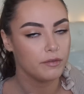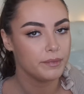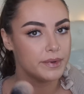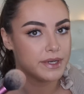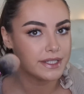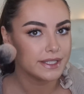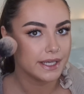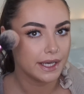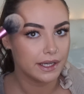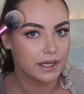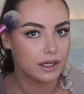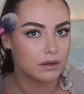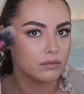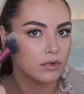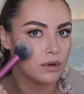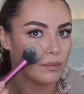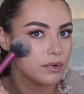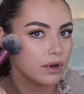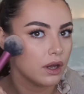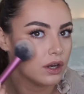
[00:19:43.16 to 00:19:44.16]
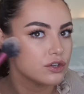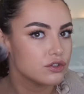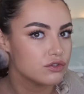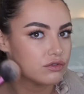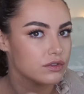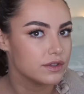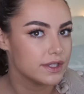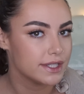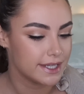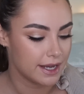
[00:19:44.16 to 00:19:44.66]
I've been taking my
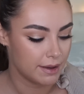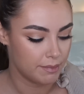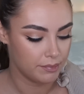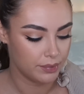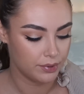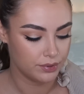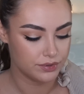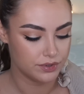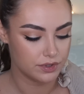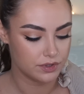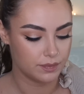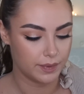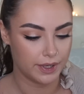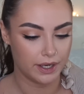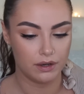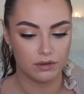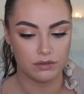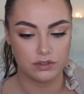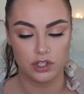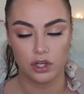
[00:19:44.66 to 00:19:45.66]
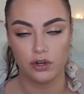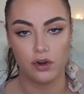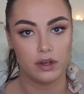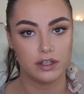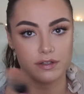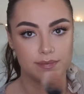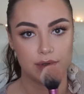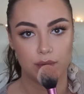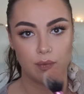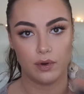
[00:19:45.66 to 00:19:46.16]
blush through the temples as well. Don't
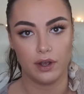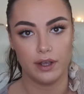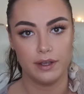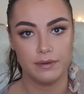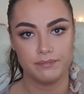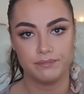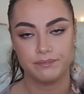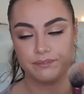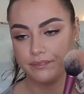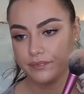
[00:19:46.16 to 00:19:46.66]
ask me why.